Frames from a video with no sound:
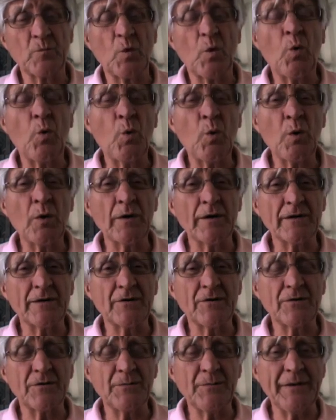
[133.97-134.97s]
or it
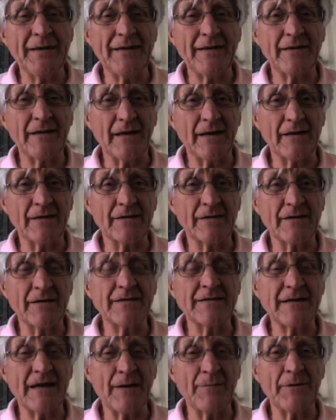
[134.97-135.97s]
could mean that
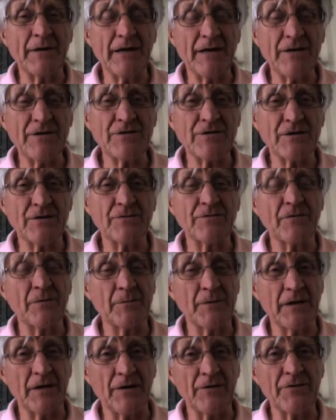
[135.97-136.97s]
contamination
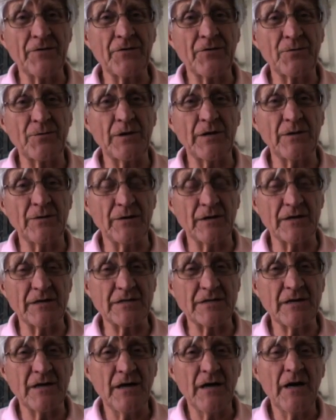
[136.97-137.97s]
from the other three
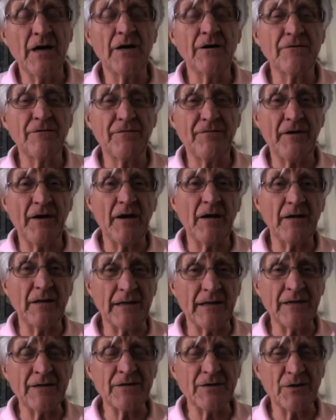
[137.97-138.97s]
units fell
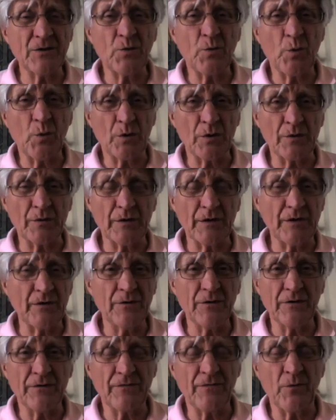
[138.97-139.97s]
into the water in
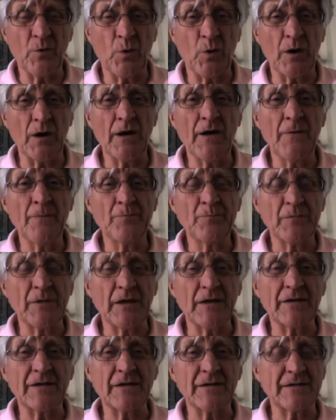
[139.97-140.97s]
Unit 4
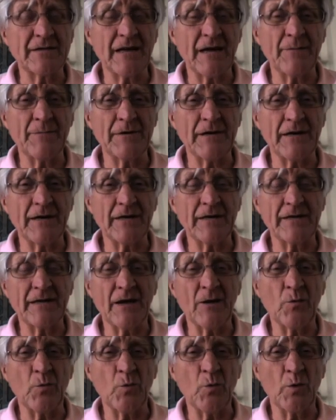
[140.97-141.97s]
and contaminated
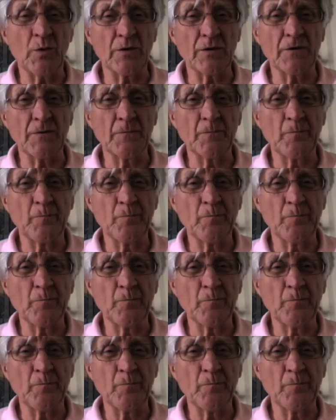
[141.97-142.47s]
that water.